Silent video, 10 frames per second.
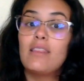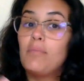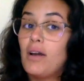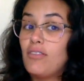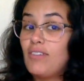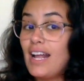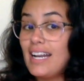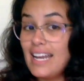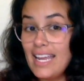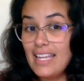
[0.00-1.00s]
butterfly
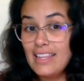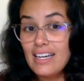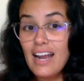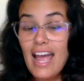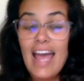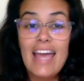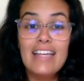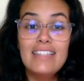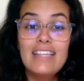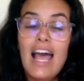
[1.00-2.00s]
laid their
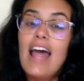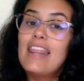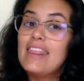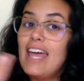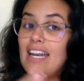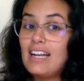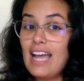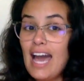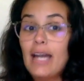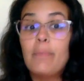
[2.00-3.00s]
eggs, then a
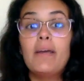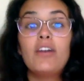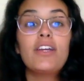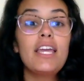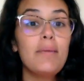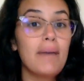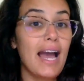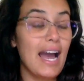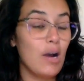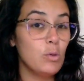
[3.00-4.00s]
caterpillar came
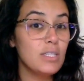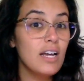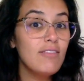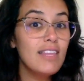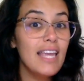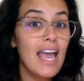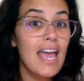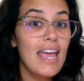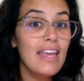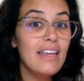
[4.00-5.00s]
out of the
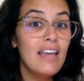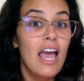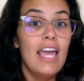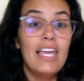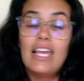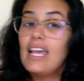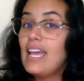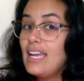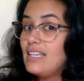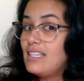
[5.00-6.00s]
egg. He
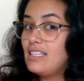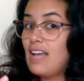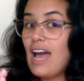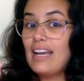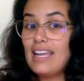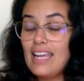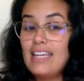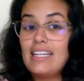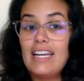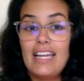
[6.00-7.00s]
ate it and ate
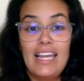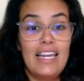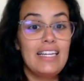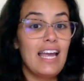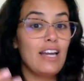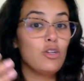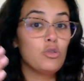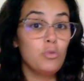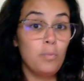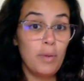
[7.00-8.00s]
and ate and
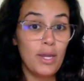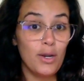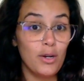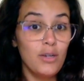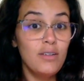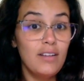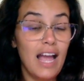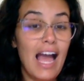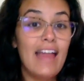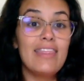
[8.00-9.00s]
grew bigger.
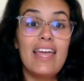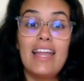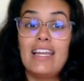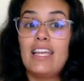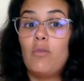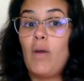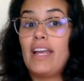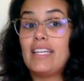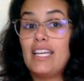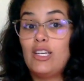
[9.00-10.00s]
And then he went
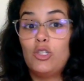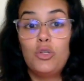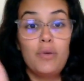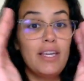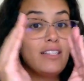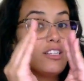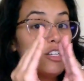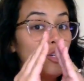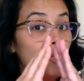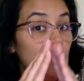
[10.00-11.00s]
into his
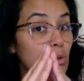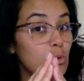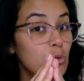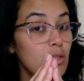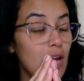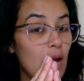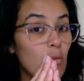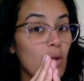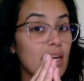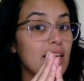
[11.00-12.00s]
cocoon. And
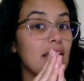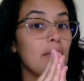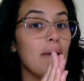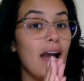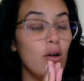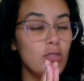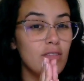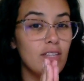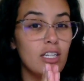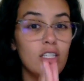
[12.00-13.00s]
when he came out of
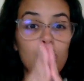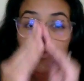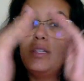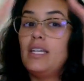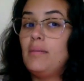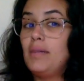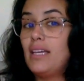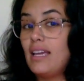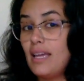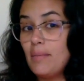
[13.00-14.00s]
the cocoon, he
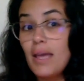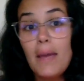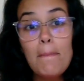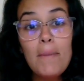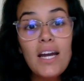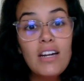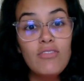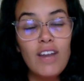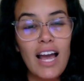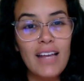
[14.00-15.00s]
became a
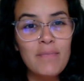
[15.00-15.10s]
butterfly.